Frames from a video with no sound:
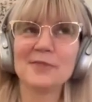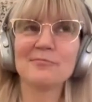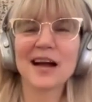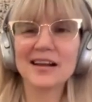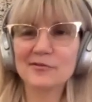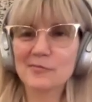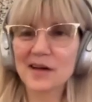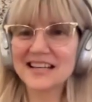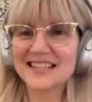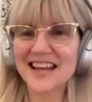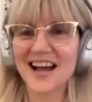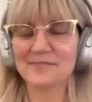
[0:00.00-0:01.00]
My, my
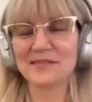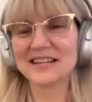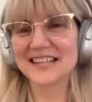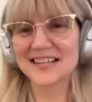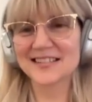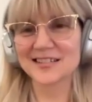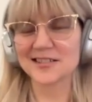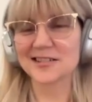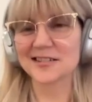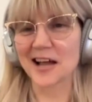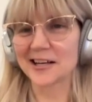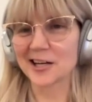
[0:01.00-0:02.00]
dad, my dad's a
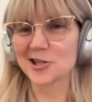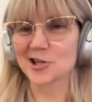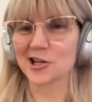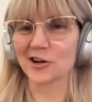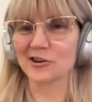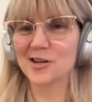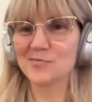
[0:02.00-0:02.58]
design engineer.